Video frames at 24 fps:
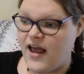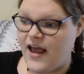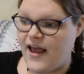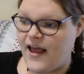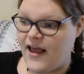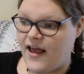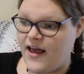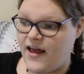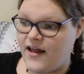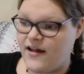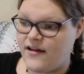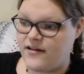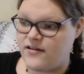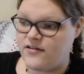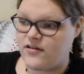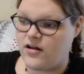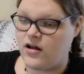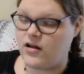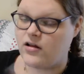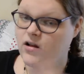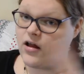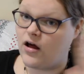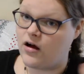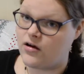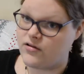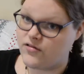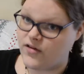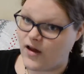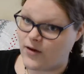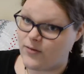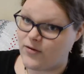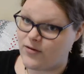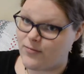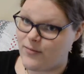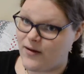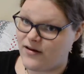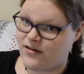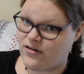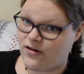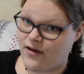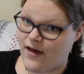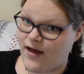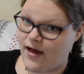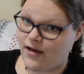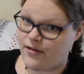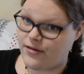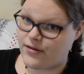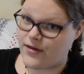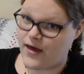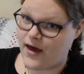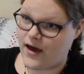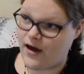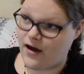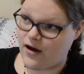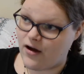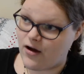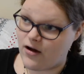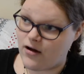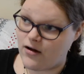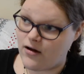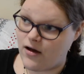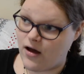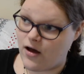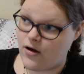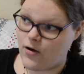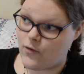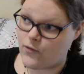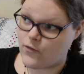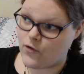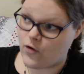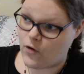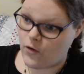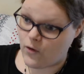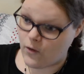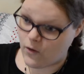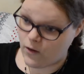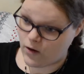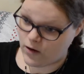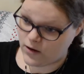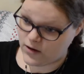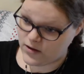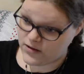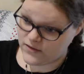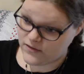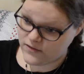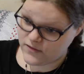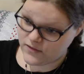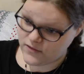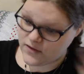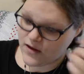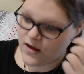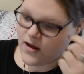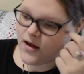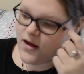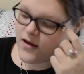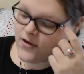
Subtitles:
and alongside with mental health care, of course,